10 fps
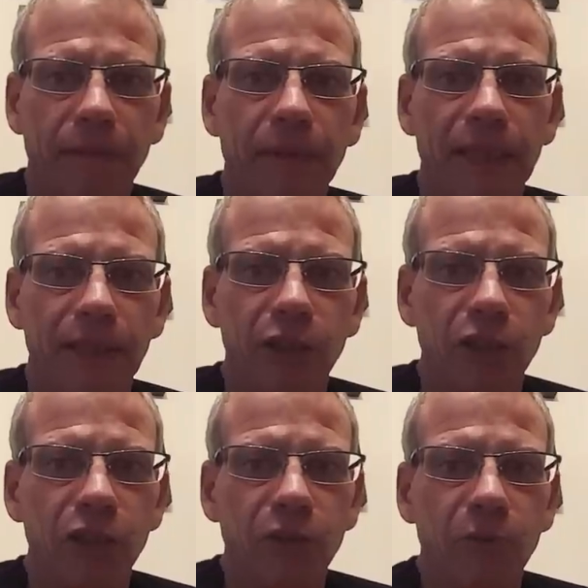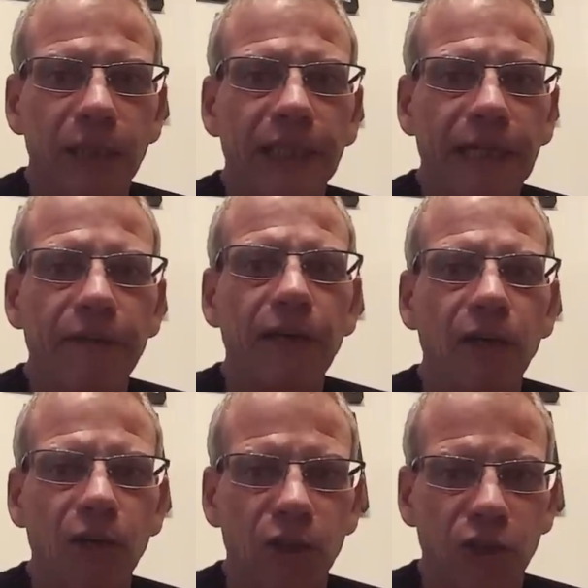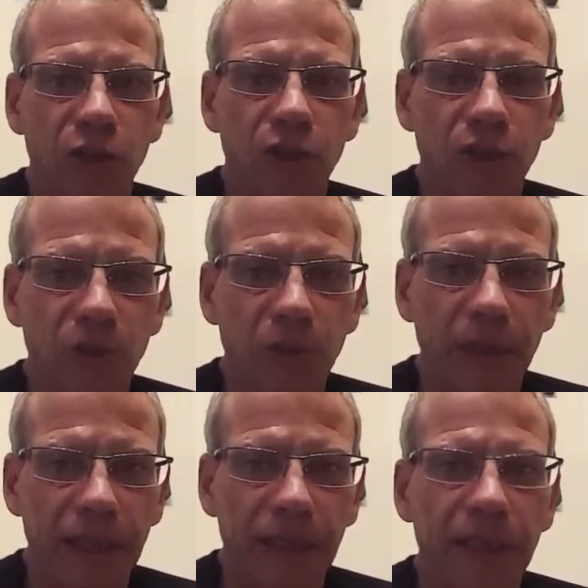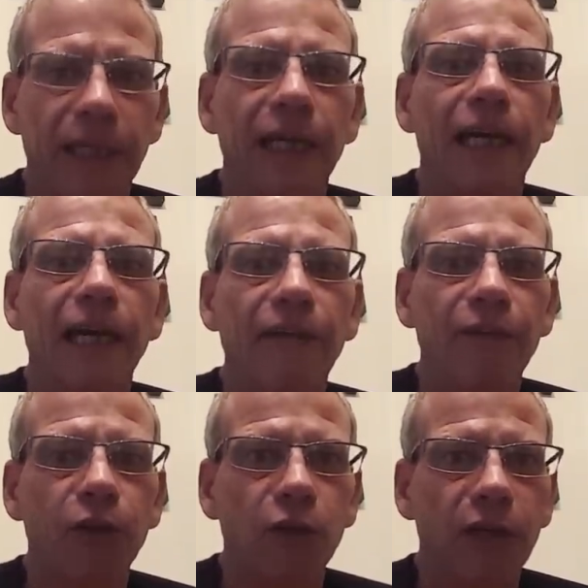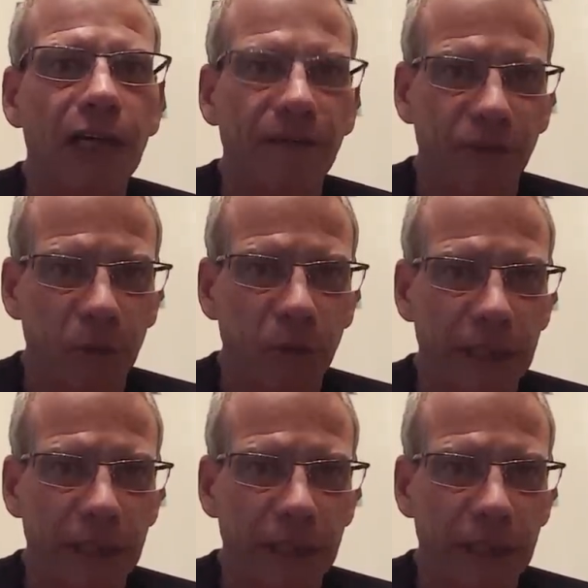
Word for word: but we never ask you to quit if you're not comfortable